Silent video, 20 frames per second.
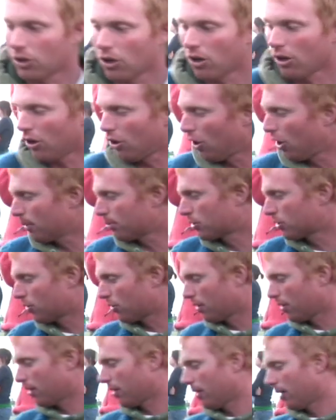caught a
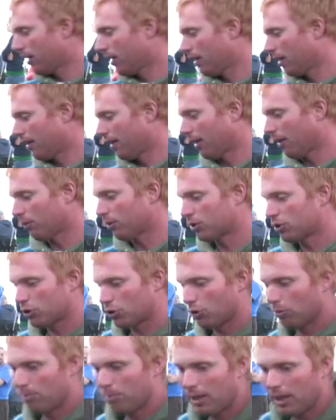lobster that was
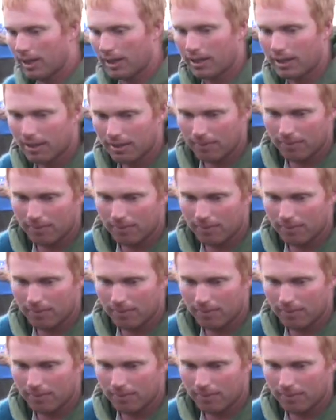so big